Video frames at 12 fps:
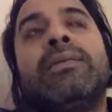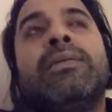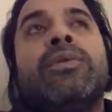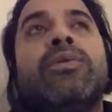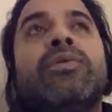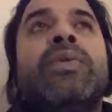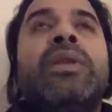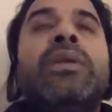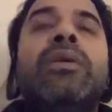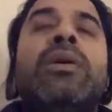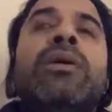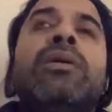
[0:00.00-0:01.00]
so when
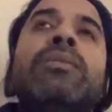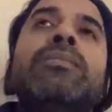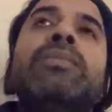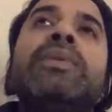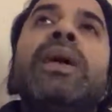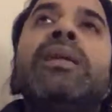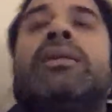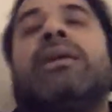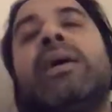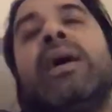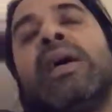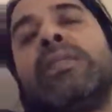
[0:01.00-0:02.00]
that
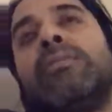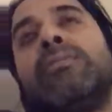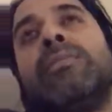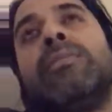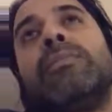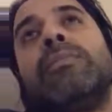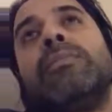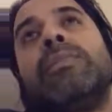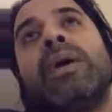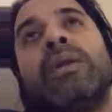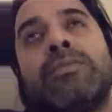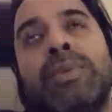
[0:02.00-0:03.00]
has
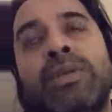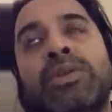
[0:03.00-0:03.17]
been